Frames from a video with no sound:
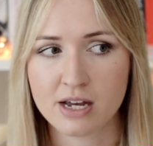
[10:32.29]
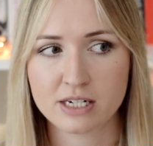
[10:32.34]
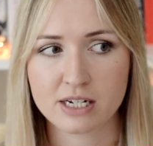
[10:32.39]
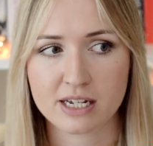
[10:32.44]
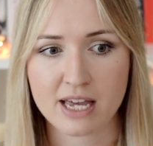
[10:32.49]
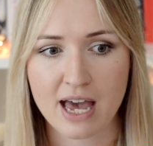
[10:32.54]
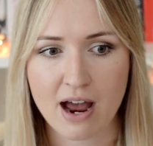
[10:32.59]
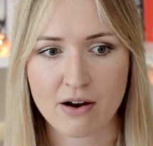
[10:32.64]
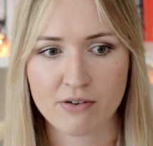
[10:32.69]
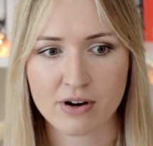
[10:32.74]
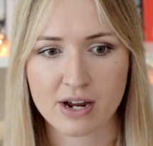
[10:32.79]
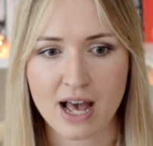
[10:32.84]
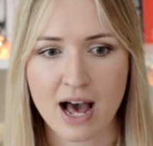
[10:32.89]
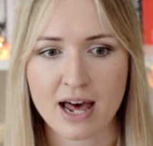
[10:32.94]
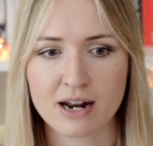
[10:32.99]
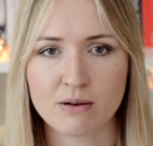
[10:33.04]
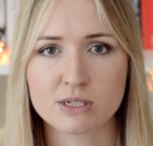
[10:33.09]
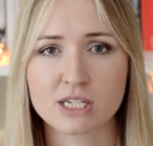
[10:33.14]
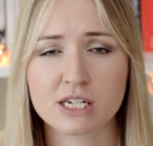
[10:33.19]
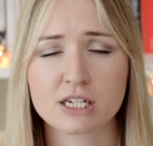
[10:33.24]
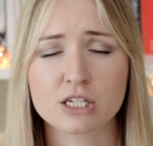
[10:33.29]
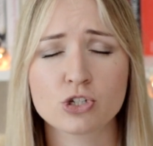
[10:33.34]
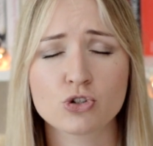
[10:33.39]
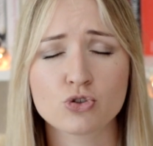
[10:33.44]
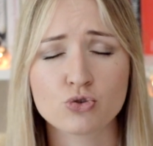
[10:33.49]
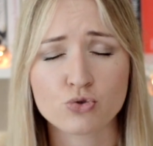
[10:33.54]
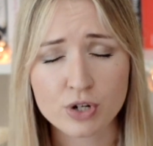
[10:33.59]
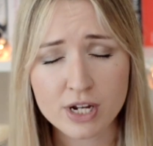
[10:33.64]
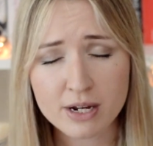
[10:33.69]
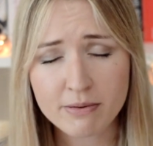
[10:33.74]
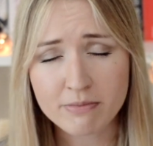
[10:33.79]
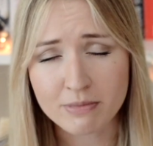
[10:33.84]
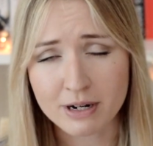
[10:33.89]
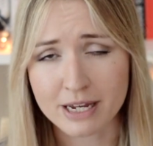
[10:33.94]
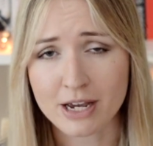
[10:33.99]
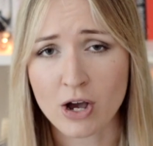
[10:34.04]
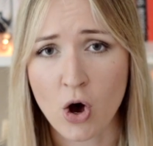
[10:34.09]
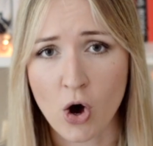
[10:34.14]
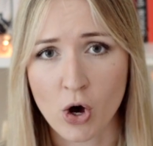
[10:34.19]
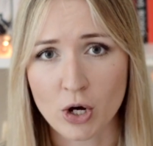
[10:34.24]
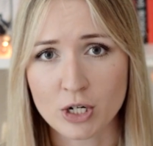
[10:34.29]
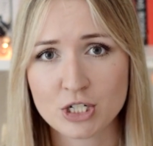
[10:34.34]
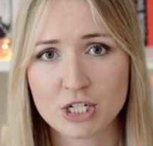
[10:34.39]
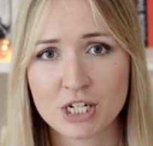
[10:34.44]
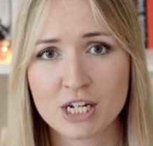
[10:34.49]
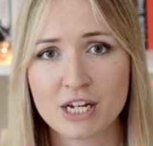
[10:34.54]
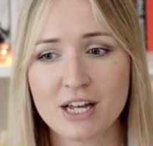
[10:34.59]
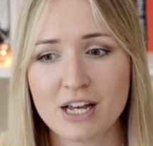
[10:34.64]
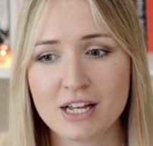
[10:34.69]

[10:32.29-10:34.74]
to carry and it was extremely hot,